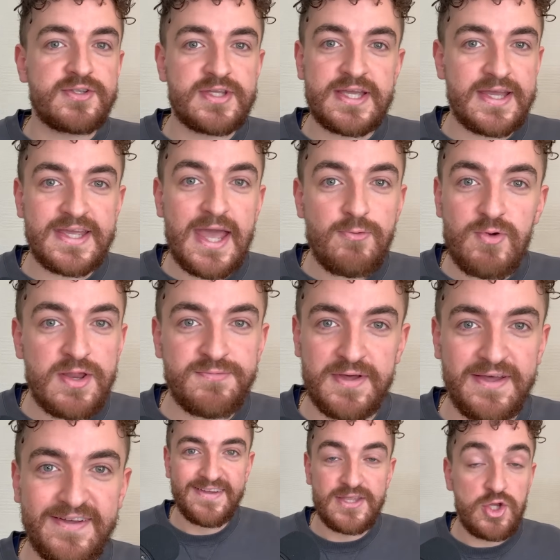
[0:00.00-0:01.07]
get rid of
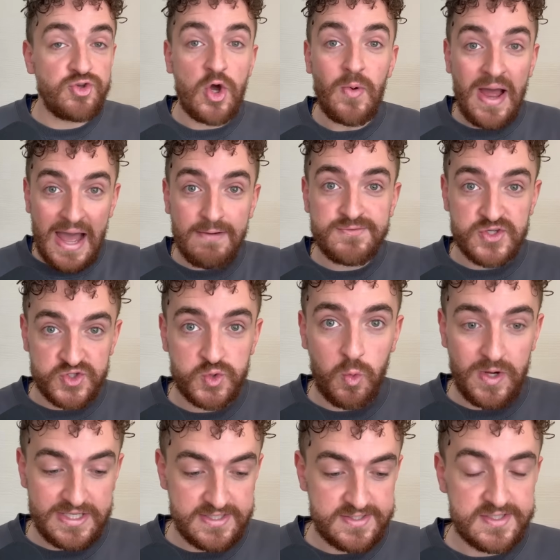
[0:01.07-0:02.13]
it. You don't have to
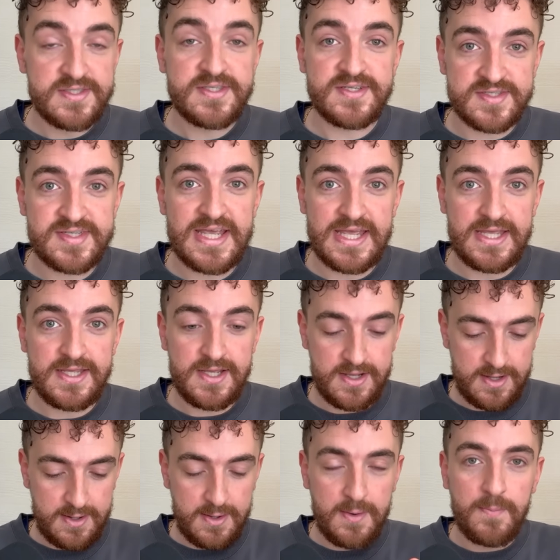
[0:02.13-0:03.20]
squint to see
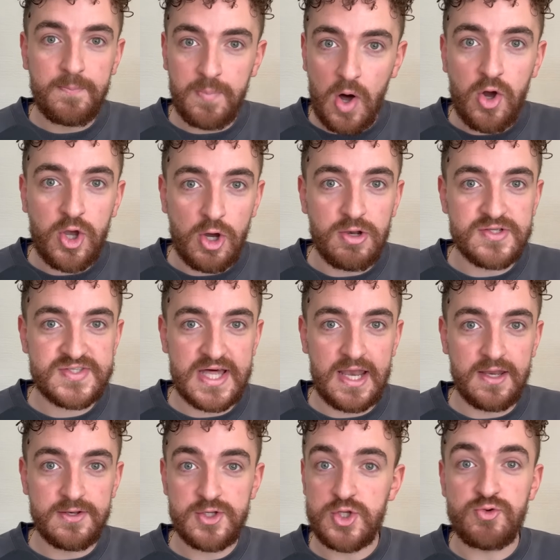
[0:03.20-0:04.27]
Barcola's
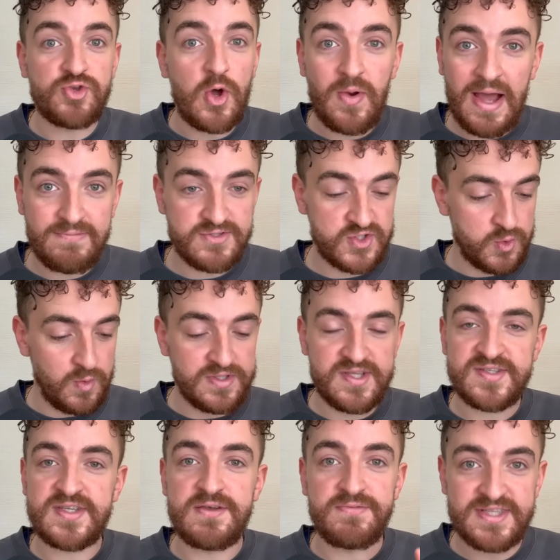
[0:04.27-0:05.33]
talent. You don't have to squint to
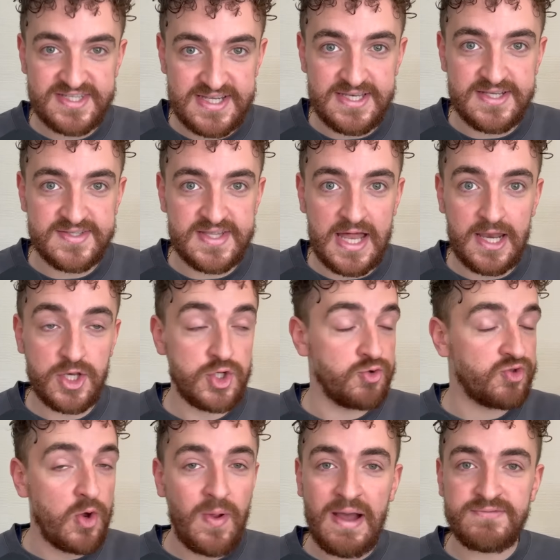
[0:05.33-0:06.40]
see Vitinha's talent. You
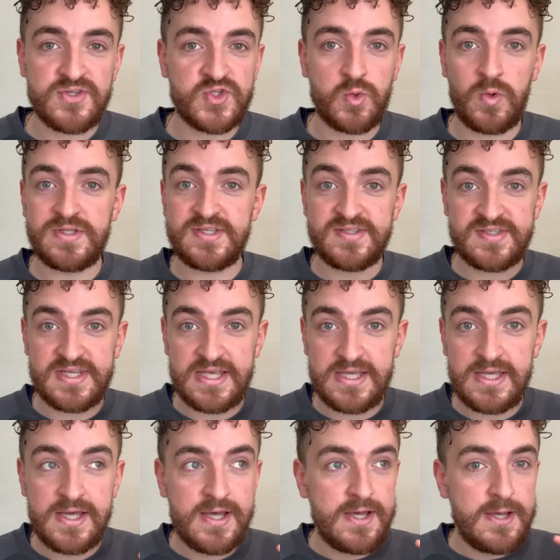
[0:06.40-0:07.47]
don't have to squint to
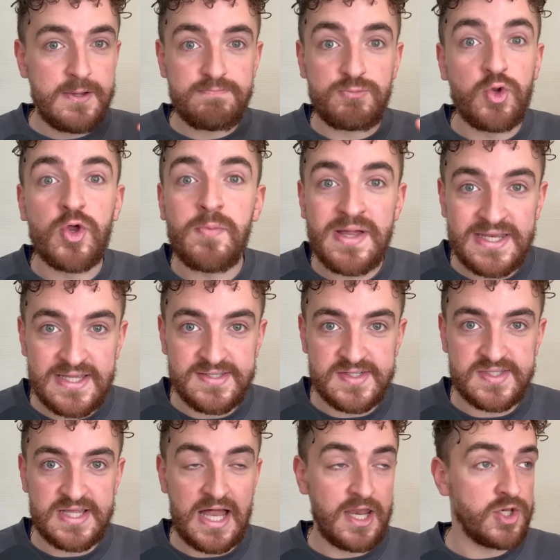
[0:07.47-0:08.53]
see Nuno Mendes'
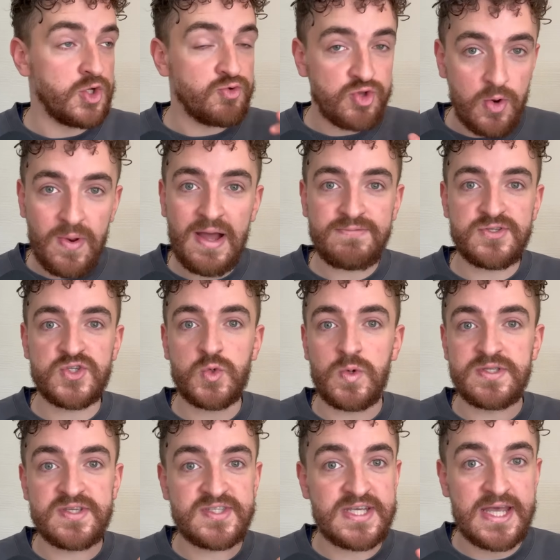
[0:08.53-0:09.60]
talent. You don't have to
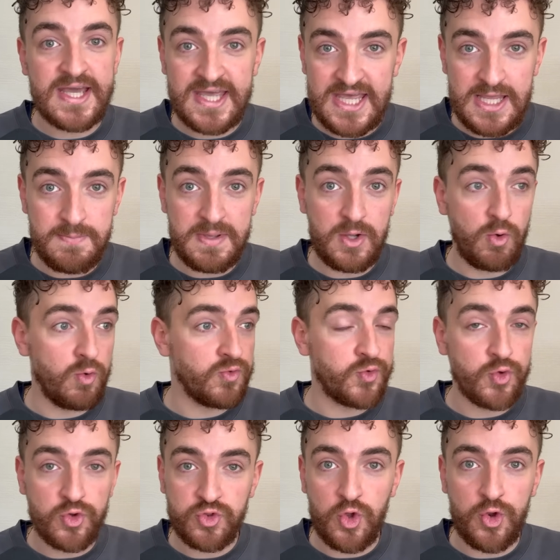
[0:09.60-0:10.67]
squint to see Hakimi or
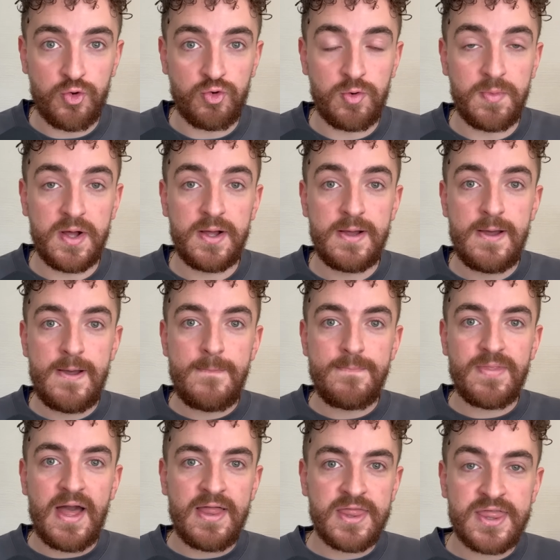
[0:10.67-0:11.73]
Donnarumma.
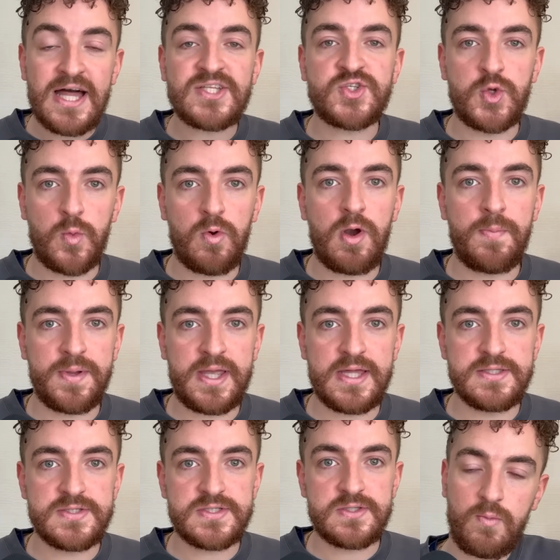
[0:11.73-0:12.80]
And that's who we're up
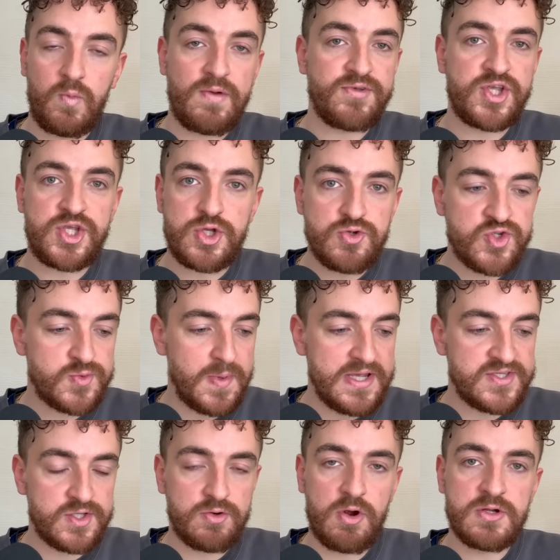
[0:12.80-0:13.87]
against. We have a huge
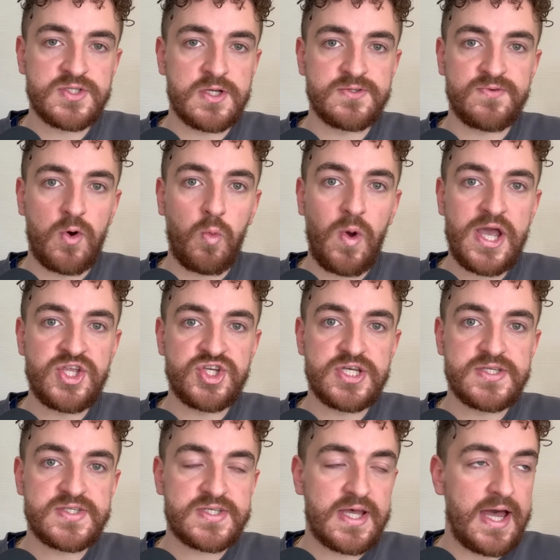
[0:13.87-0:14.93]
space to grow in terms of our
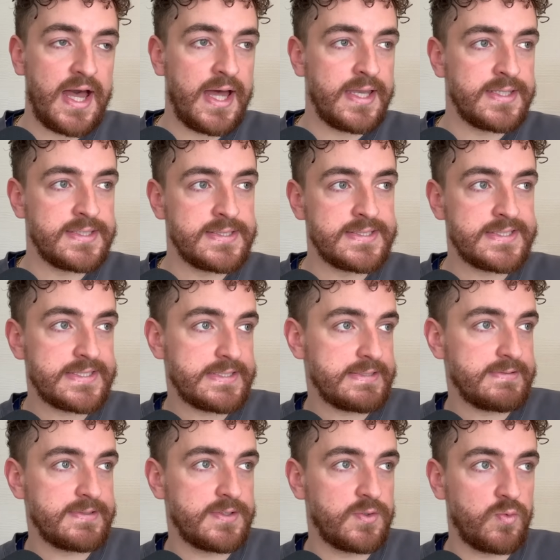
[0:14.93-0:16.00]
wages, and
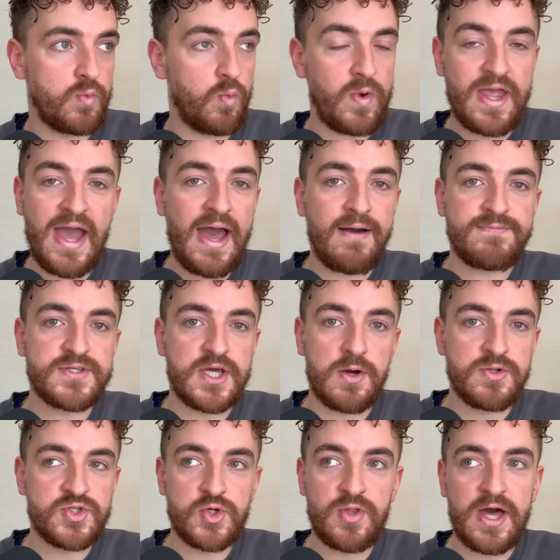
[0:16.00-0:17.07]
we have to go
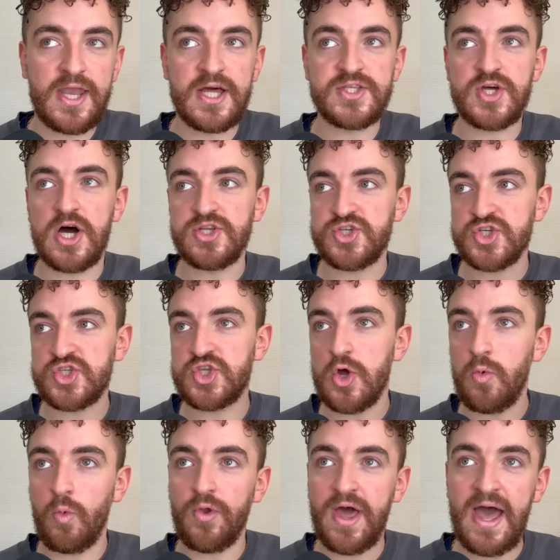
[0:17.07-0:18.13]
and do that. And I just
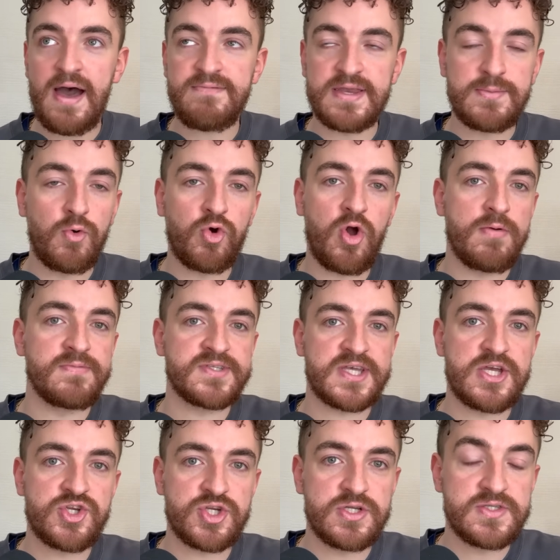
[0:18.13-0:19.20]
don't want to have any more
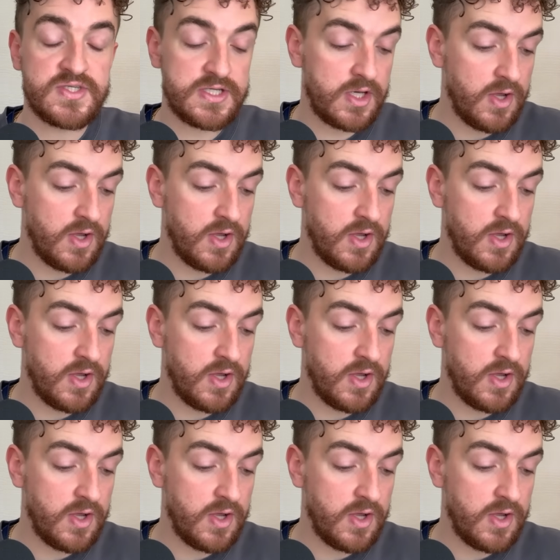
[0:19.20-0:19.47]
conversations. And